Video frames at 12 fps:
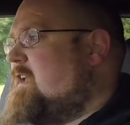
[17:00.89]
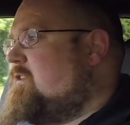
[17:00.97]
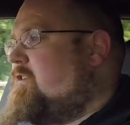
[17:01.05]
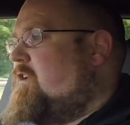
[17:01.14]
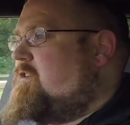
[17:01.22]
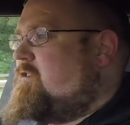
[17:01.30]

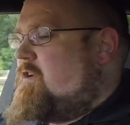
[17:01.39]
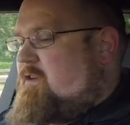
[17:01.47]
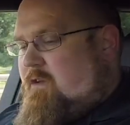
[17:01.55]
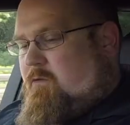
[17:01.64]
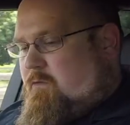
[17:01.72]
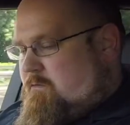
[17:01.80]
turned on,
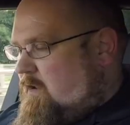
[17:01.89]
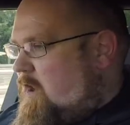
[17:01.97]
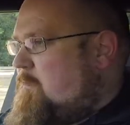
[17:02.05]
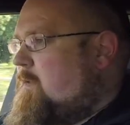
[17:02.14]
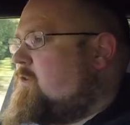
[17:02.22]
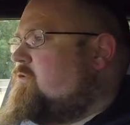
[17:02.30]
or
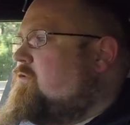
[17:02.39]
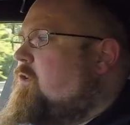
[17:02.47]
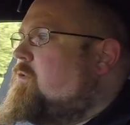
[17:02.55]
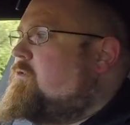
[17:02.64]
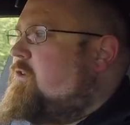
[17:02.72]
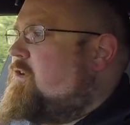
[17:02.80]
climate
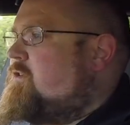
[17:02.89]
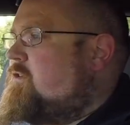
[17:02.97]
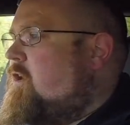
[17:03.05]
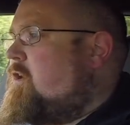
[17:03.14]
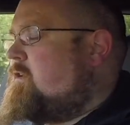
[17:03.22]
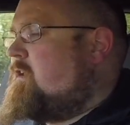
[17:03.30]
control turned
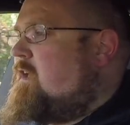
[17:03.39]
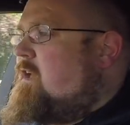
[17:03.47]
on.